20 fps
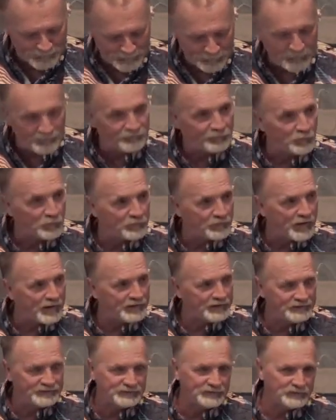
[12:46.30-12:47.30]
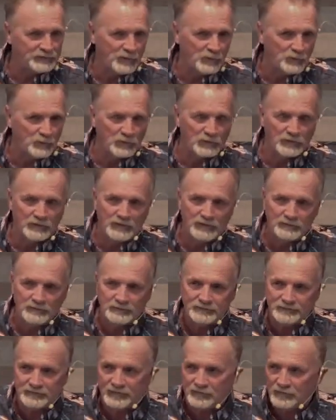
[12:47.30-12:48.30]
Before that, he said, don't worry.
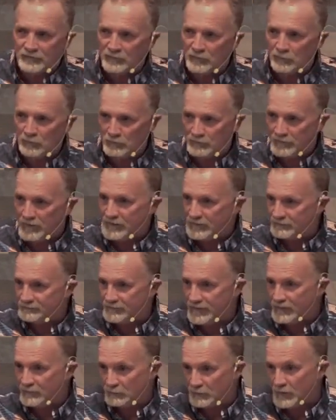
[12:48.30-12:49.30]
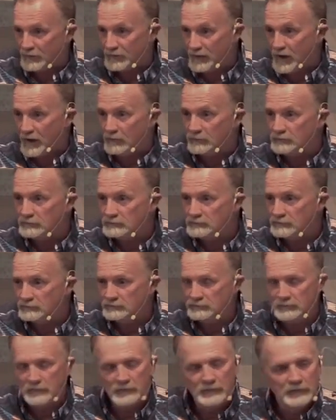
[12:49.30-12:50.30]
Assyria will not invade right now.
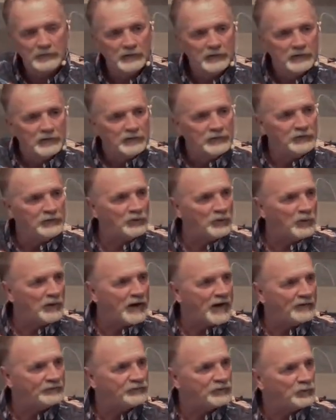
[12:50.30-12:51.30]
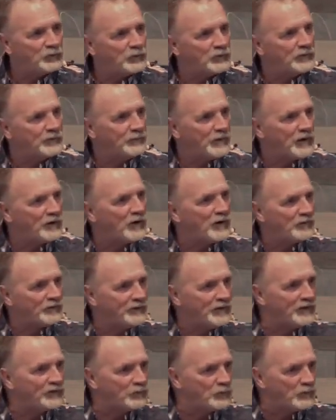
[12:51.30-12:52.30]
You don't have to worry about all
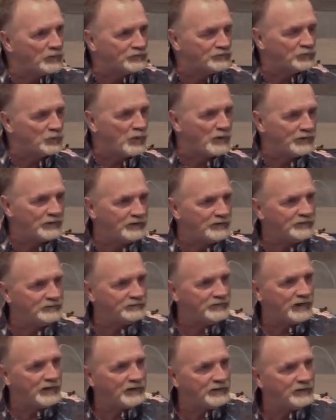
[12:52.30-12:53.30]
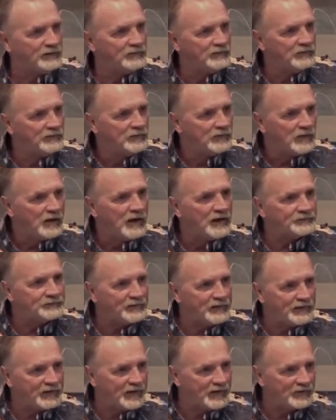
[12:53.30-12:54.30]
the other ones wanting to invade. I'll
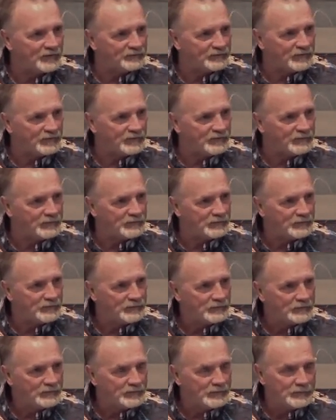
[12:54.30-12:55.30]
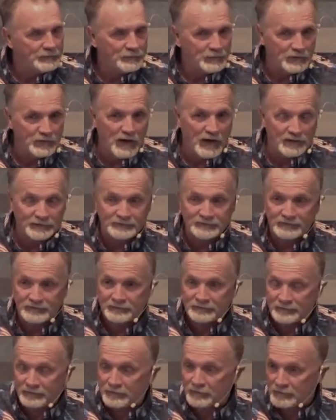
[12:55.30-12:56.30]
take care of it. But God
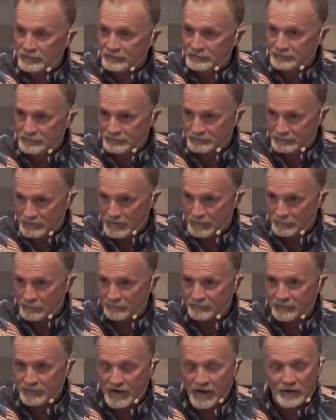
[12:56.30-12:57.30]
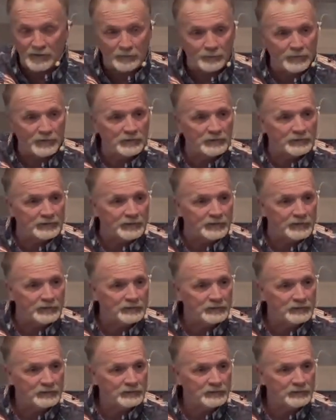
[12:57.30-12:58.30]
says there is a time of accountability.
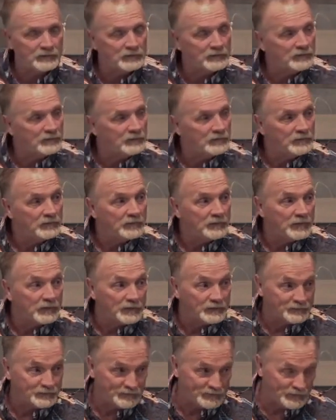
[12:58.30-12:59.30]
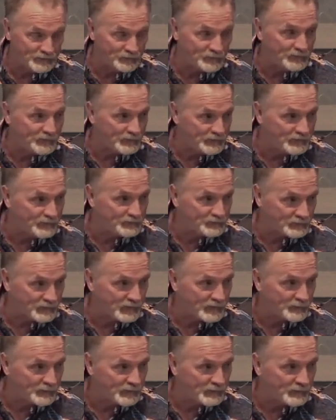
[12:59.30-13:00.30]
Assyria is
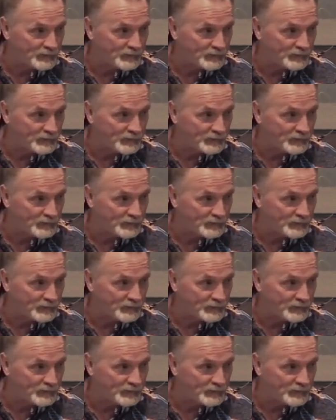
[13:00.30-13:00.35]
coming.